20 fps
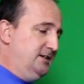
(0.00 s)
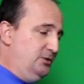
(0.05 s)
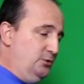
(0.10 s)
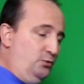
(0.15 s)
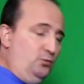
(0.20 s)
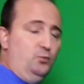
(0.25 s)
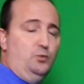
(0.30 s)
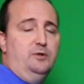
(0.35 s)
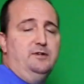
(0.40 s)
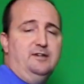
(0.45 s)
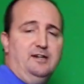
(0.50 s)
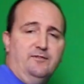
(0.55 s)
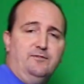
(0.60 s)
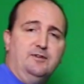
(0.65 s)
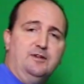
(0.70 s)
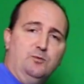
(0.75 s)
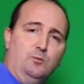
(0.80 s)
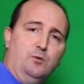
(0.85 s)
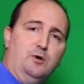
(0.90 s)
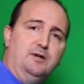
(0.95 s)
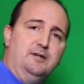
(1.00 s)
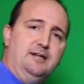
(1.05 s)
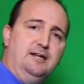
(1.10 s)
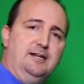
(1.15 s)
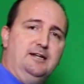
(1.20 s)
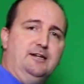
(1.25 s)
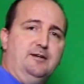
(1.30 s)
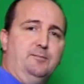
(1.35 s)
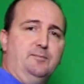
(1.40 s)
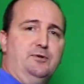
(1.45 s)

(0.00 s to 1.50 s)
you would definitely want a